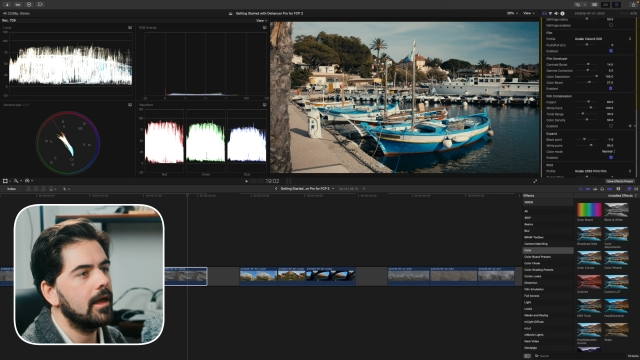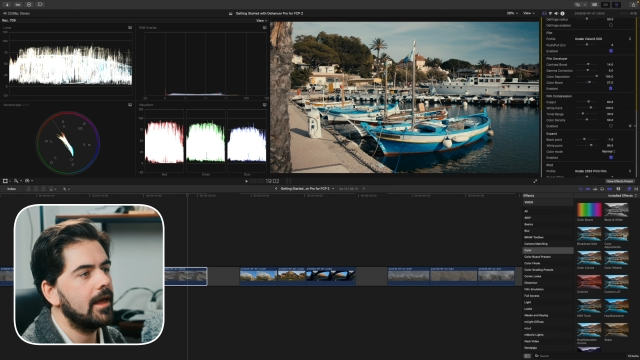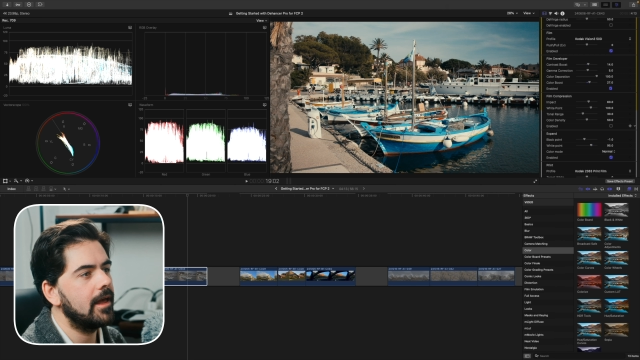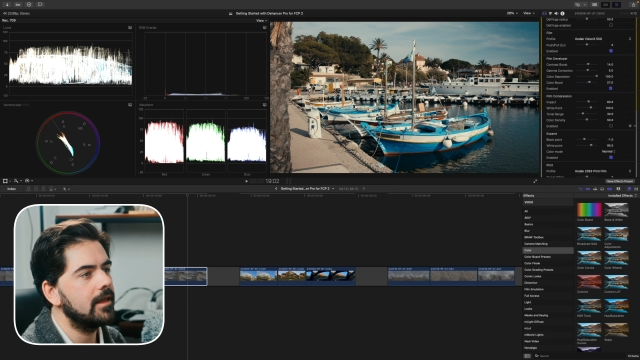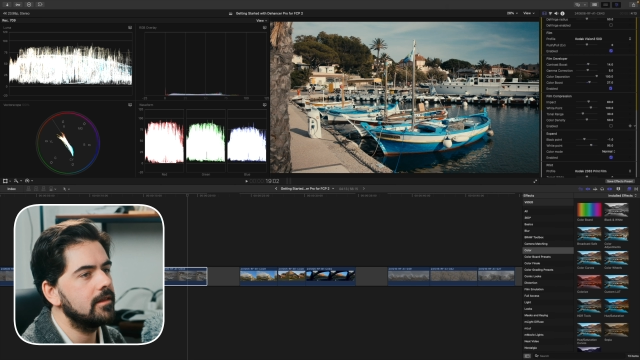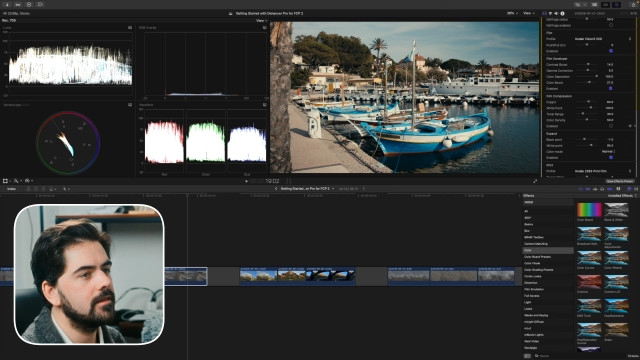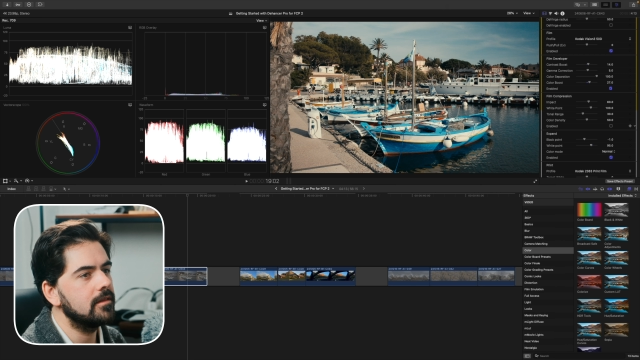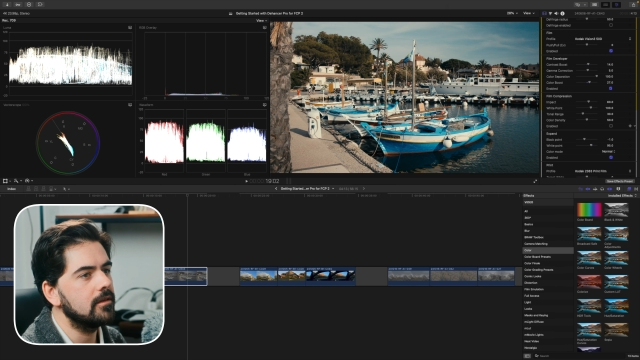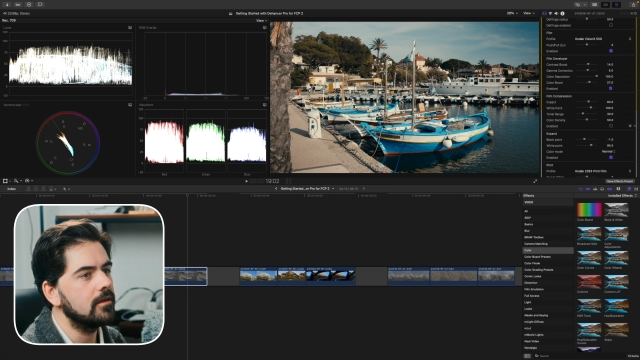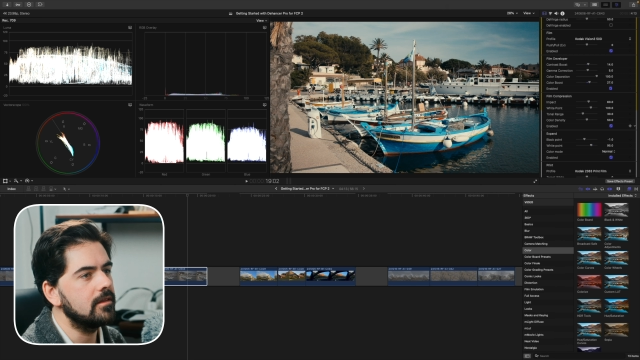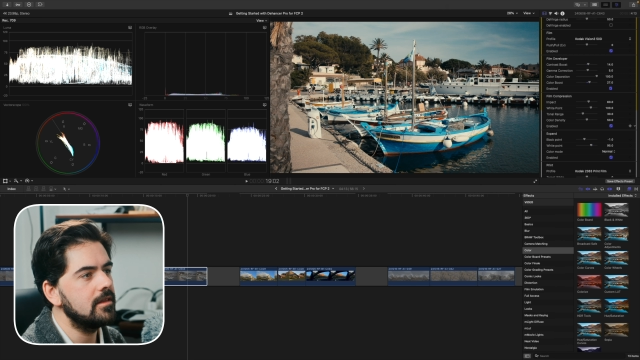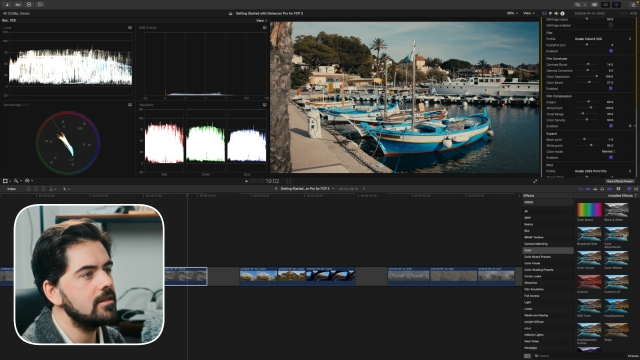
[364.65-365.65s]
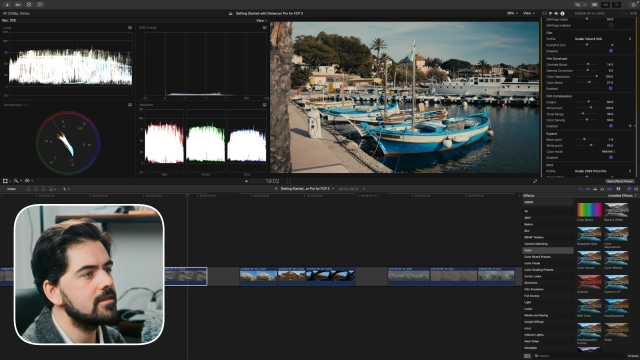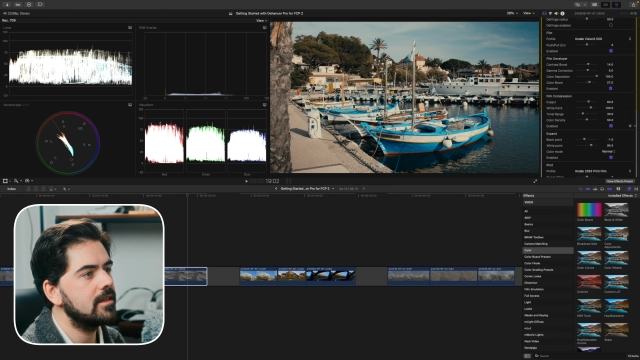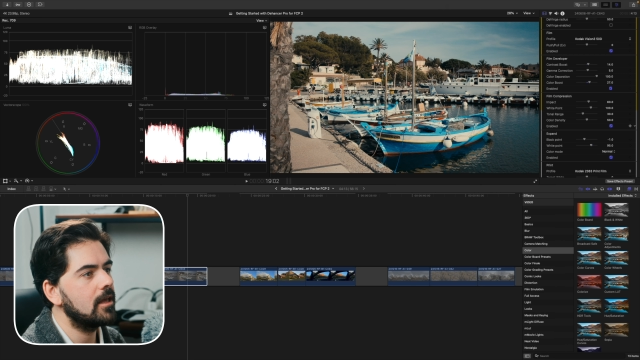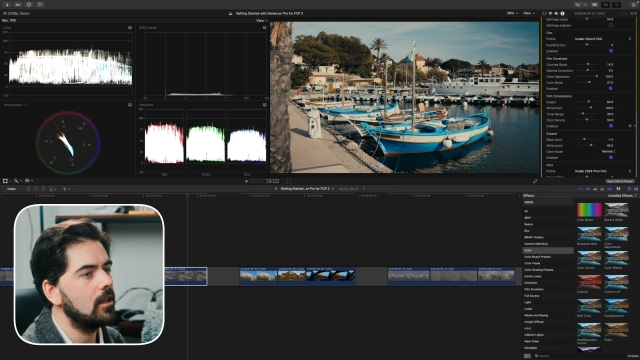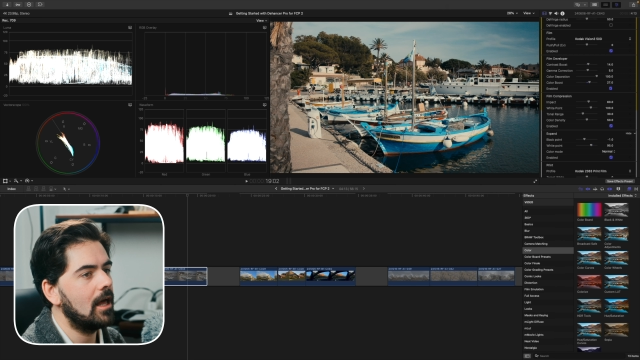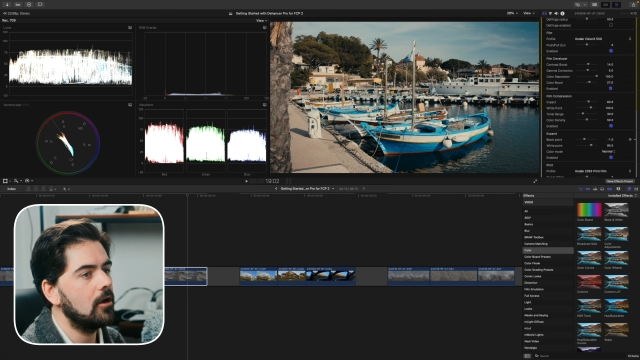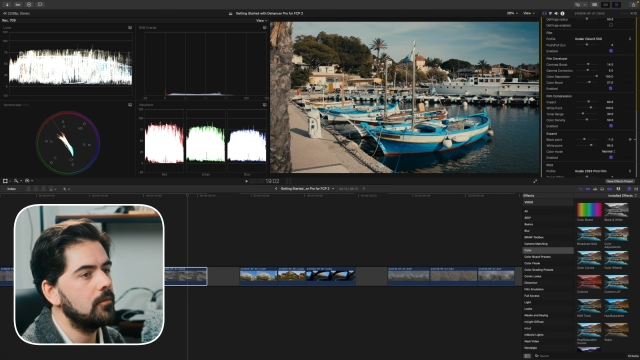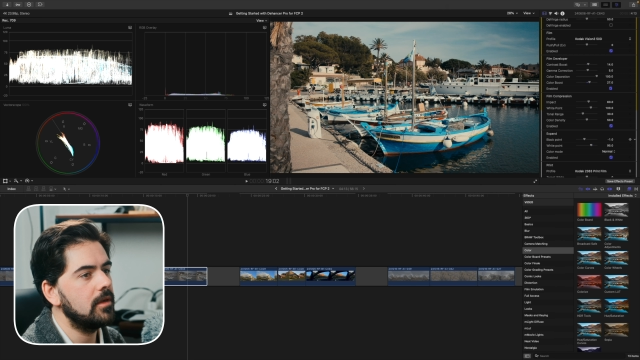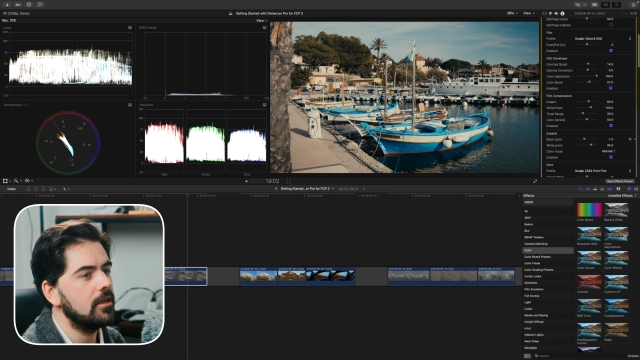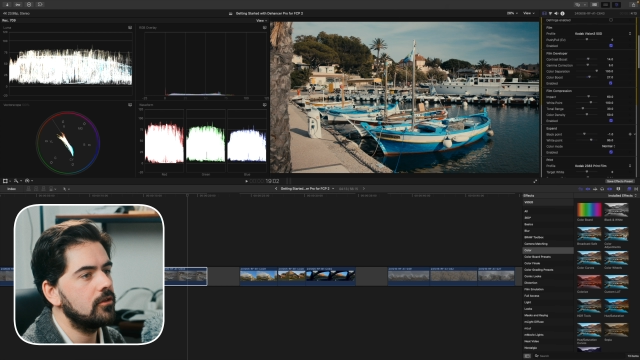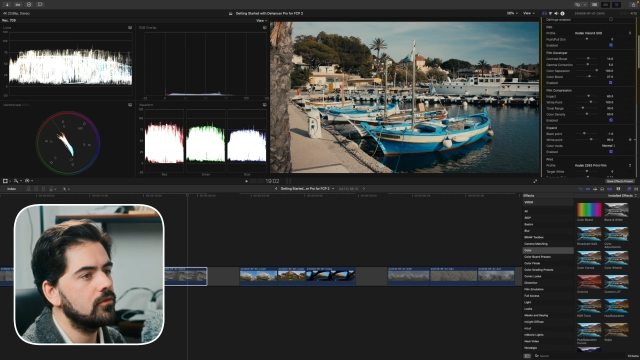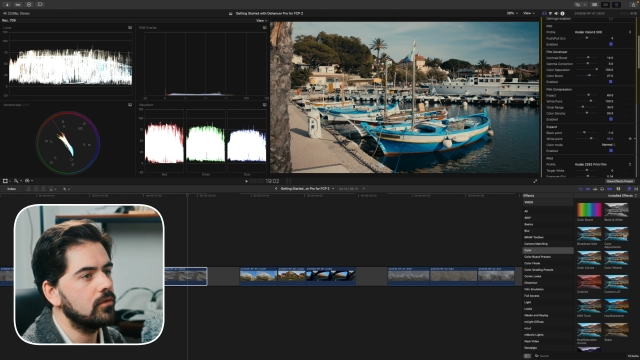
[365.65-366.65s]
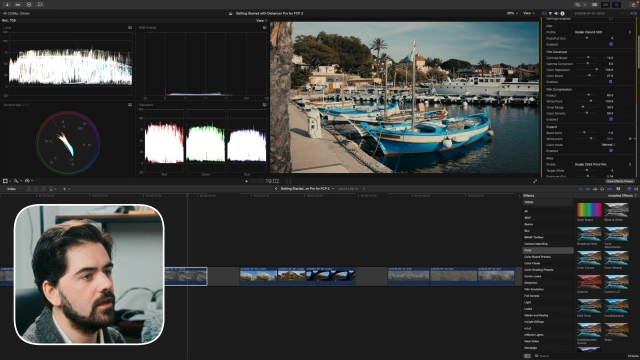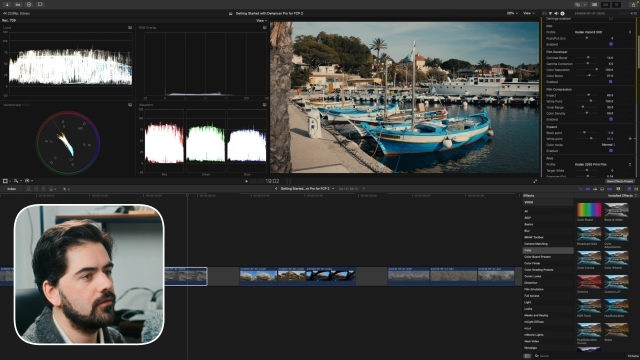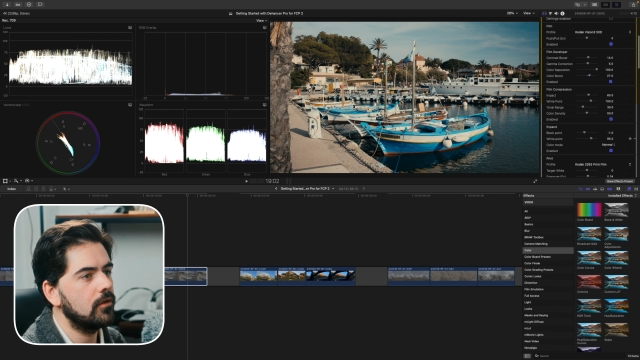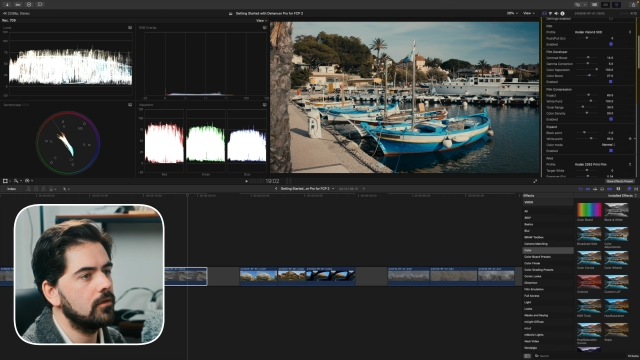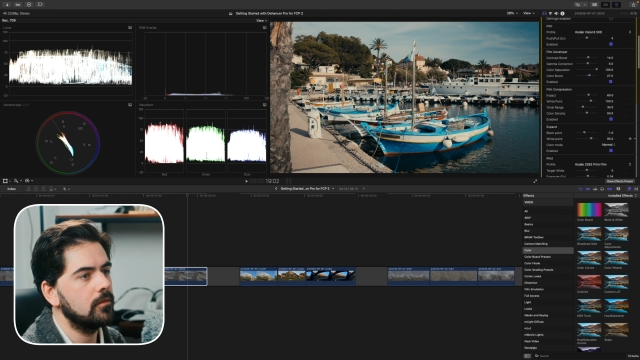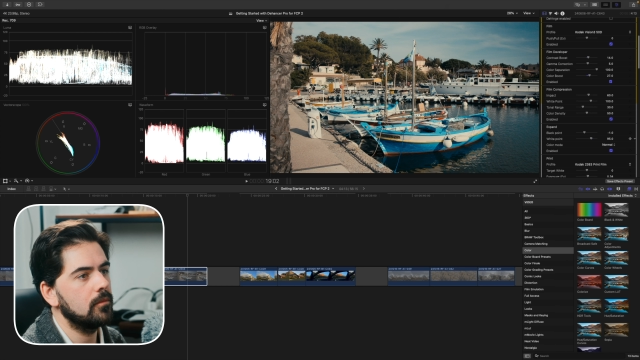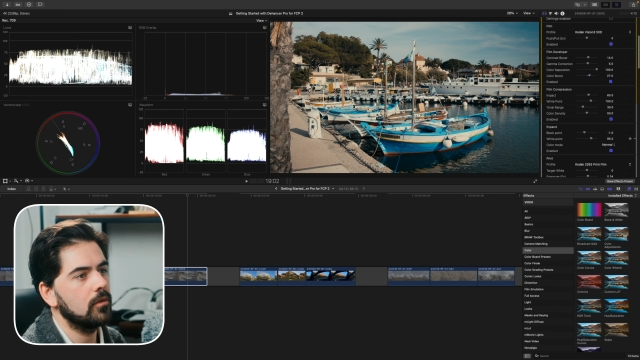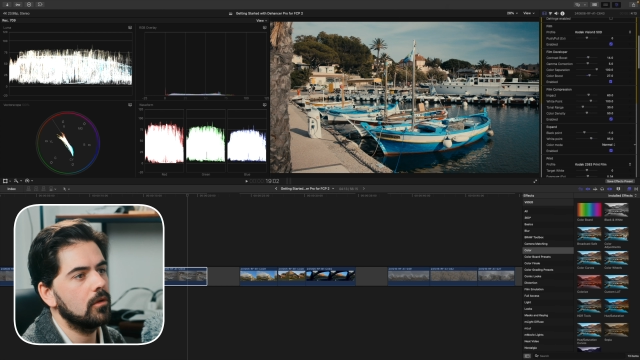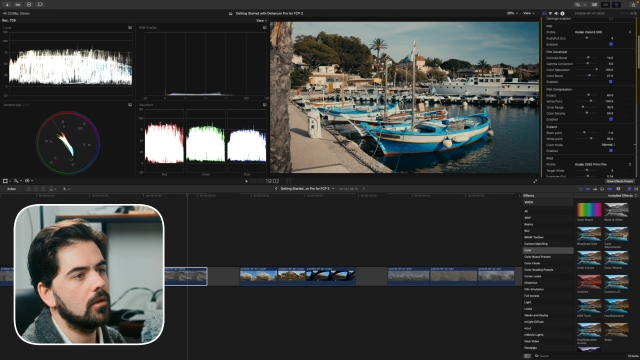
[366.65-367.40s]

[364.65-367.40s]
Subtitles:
And this then allows me to even